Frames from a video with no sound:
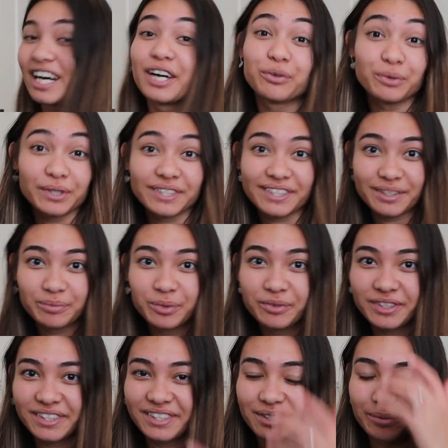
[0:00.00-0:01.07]
I worked at a
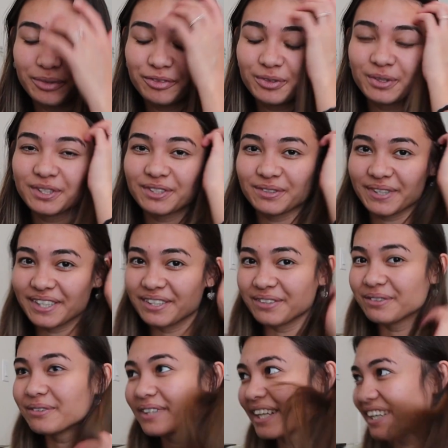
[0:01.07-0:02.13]
movie theater before, so I
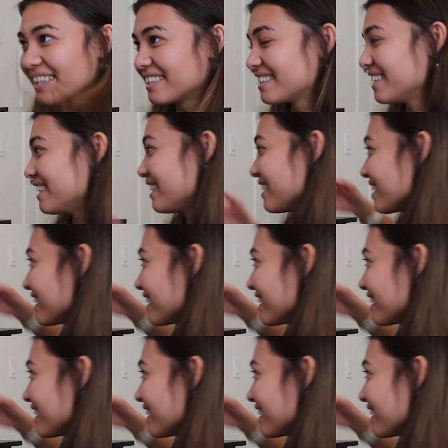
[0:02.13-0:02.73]
know what I can take